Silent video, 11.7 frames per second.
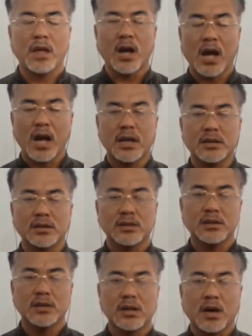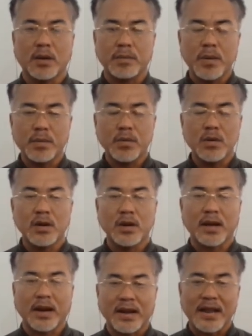and the people
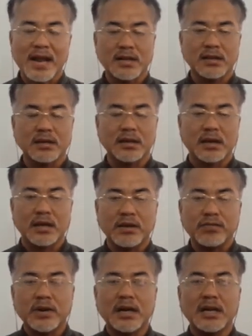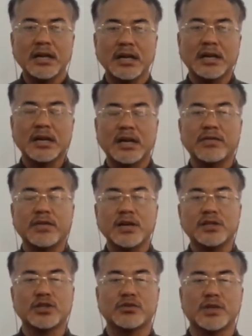react differently in a different
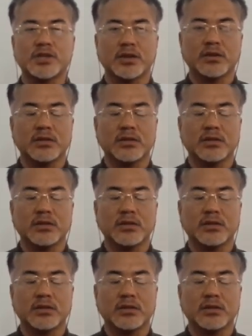situation.